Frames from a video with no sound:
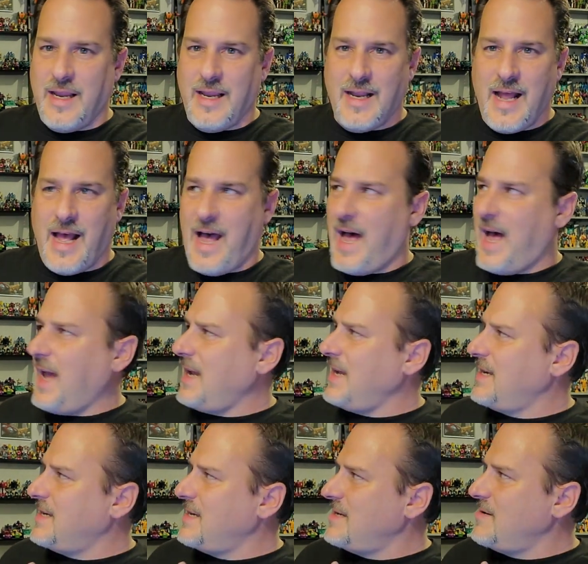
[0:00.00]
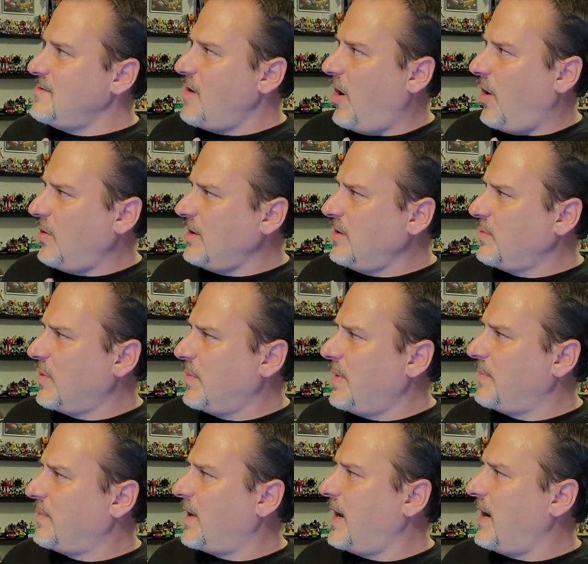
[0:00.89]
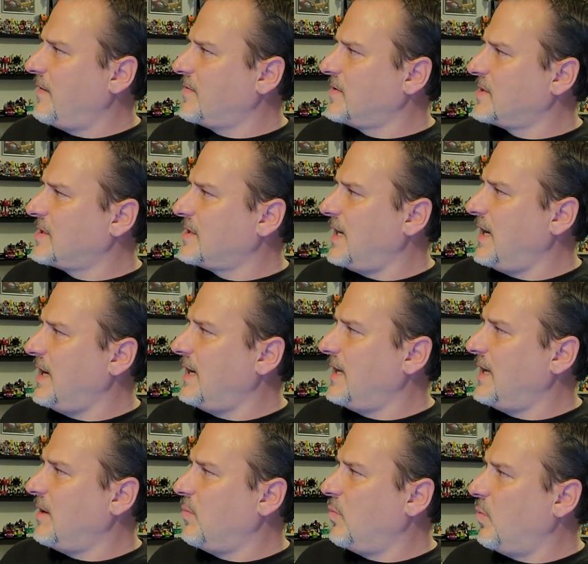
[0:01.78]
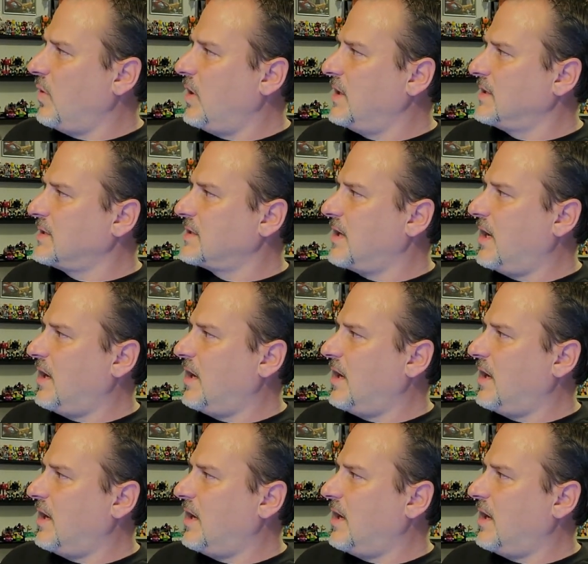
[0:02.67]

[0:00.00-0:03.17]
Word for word: and I only remember ever seeing him once